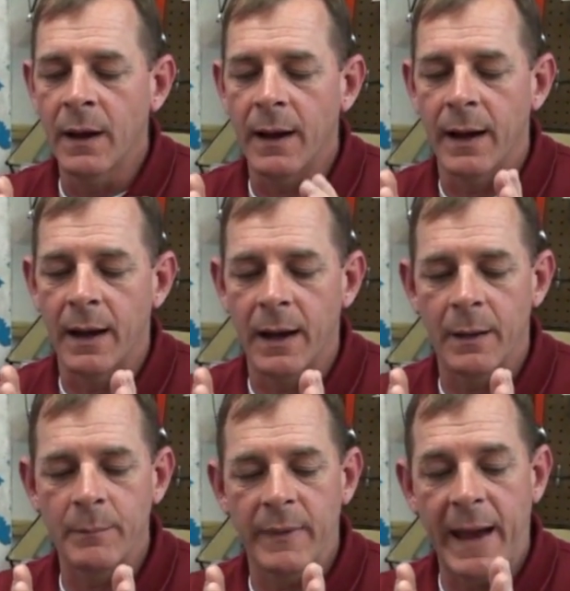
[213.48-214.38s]

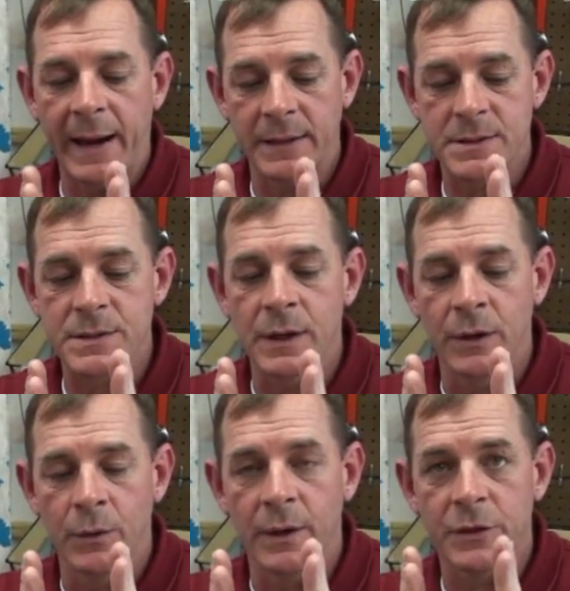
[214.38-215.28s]
That is
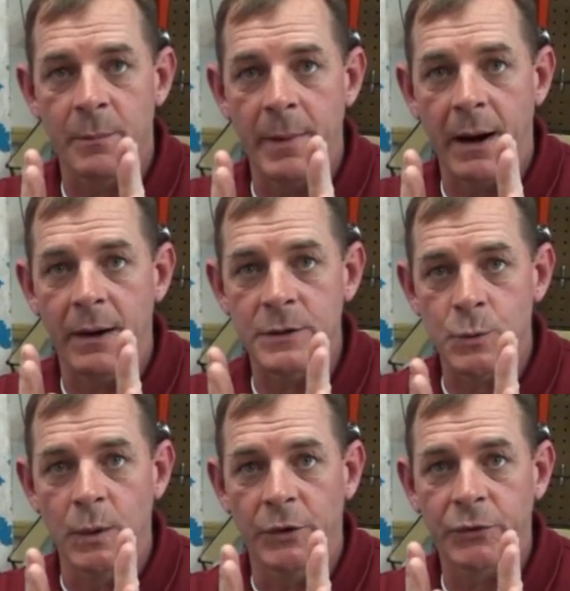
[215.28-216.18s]
so that the bearings
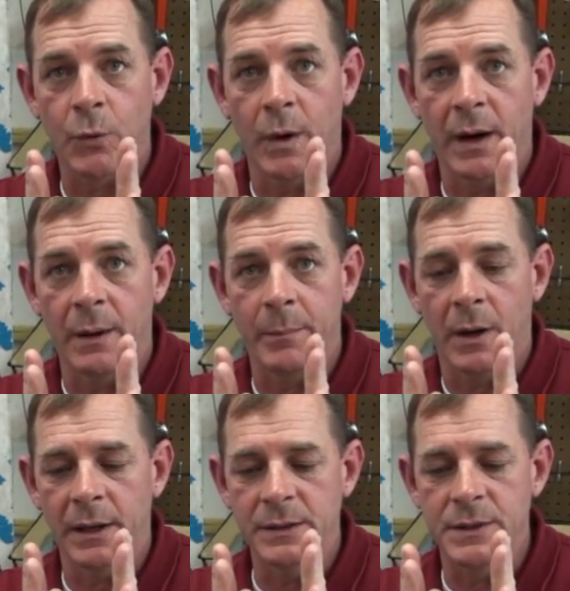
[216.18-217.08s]
will square up
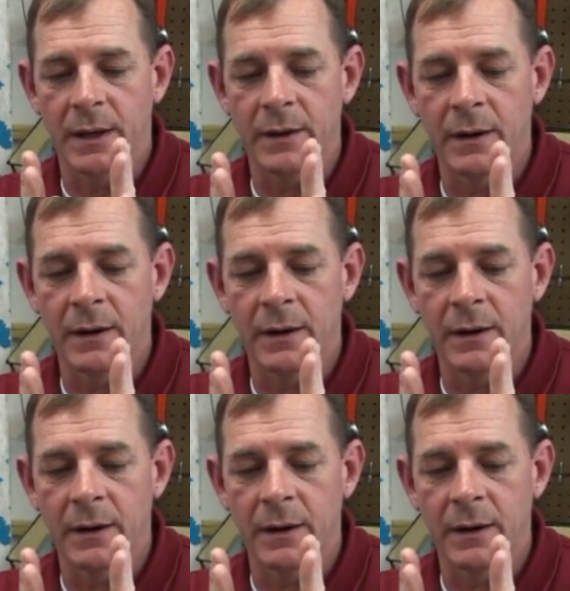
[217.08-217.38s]
on each other.